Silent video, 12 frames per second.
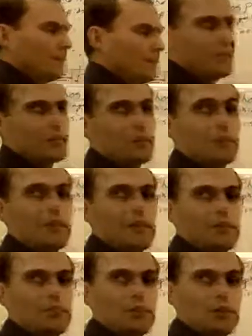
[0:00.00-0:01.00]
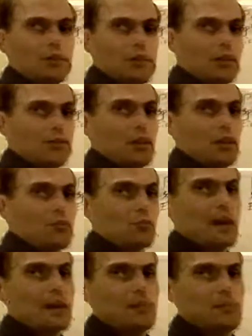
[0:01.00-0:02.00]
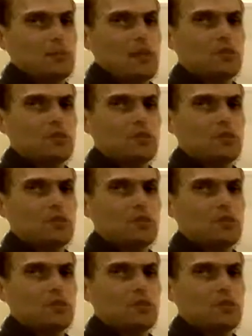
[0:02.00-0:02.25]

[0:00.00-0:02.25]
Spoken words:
This is a little less important because we can directly make